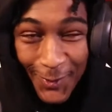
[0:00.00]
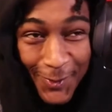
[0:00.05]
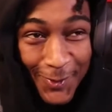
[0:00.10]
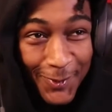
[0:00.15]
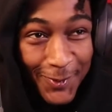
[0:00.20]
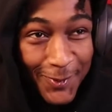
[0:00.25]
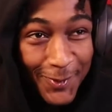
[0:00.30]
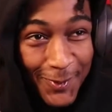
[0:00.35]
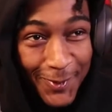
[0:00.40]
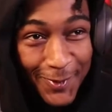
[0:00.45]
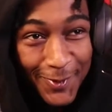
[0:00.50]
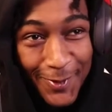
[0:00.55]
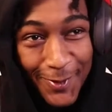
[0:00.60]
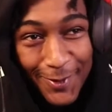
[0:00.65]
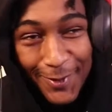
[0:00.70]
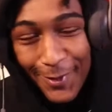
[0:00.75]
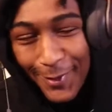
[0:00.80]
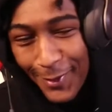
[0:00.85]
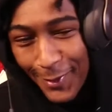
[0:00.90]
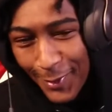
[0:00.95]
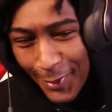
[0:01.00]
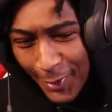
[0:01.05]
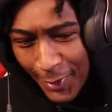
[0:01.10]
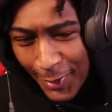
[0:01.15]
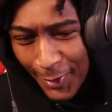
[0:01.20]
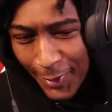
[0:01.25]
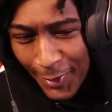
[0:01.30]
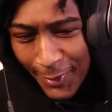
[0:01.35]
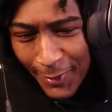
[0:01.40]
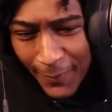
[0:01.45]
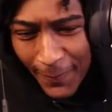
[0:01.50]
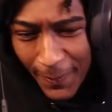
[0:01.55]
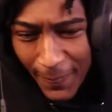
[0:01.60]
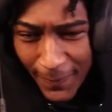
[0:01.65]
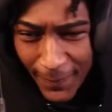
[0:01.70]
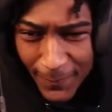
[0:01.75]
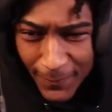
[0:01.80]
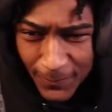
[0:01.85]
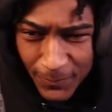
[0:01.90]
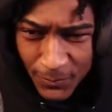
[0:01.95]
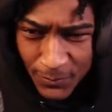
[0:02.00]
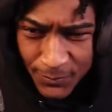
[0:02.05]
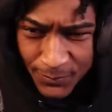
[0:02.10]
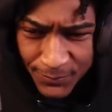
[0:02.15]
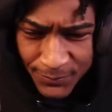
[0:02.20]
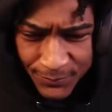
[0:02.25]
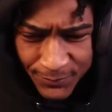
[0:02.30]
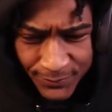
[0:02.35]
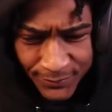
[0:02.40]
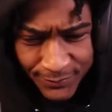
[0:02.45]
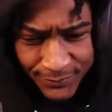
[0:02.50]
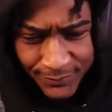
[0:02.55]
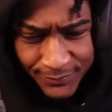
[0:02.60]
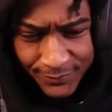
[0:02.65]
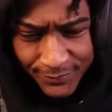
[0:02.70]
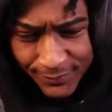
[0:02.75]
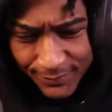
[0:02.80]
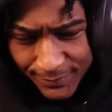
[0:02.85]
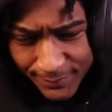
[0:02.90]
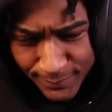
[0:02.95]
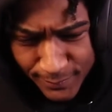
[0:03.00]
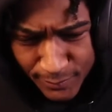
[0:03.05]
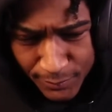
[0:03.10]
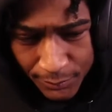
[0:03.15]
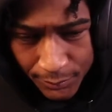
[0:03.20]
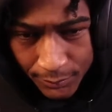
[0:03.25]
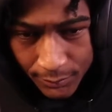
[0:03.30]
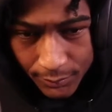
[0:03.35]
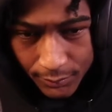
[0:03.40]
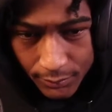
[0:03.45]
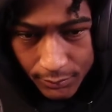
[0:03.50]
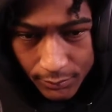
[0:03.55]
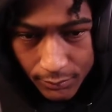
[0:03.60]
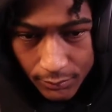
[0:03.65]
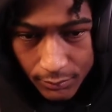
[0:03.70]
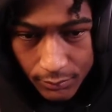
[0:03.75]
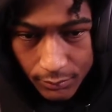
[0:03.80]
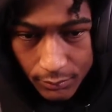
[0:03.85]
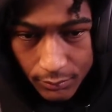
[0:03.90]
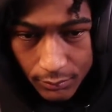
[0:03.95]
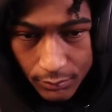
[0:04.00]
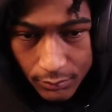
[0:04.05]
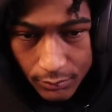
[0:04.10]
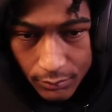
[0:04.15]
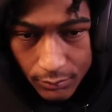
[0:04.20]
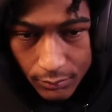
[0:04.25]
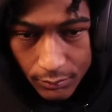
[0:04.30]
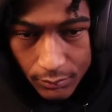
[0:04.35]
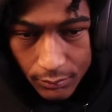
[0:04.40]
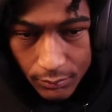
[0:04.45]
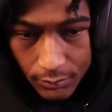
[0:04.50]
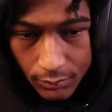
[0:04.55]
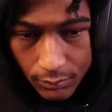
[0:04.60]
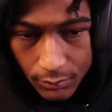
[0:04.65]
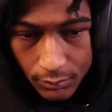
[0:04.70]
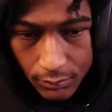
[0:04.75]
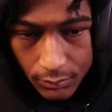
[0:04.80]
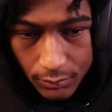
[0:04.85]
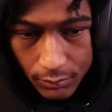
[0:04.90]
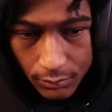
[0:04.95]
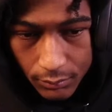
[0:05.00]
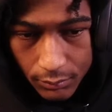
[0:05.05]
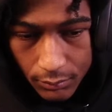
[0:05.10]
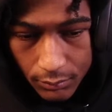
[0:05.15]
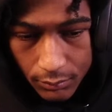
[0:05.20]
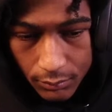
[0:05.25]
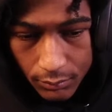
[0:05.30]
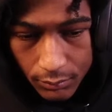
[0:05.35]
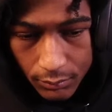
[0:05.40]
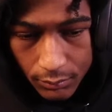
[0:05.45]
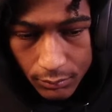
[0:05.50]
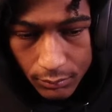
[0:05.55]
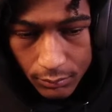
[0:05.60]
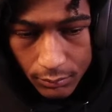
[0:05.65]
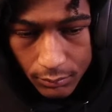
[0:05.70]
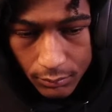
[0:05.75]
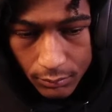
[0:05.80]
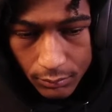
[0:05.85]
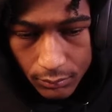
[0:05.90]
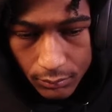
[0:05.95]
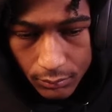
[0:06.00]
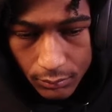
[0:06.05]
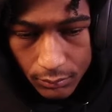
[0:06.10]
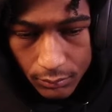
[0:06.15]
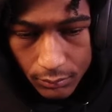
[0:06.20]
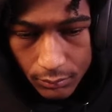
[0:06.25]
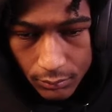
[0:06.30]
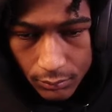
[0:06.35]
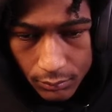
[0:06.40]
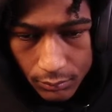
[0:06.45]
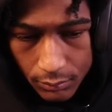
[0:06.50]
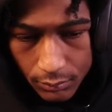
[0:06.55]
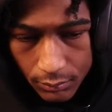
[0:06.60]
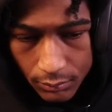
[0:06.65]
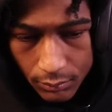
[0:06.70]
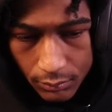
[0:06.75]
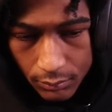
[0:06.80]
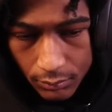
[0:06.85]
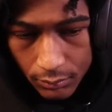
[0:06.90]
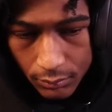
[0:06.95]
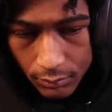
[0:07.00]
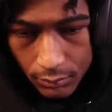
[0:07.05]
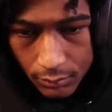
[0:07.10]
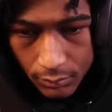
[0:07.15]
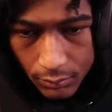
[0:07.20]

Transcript: Nothing is said.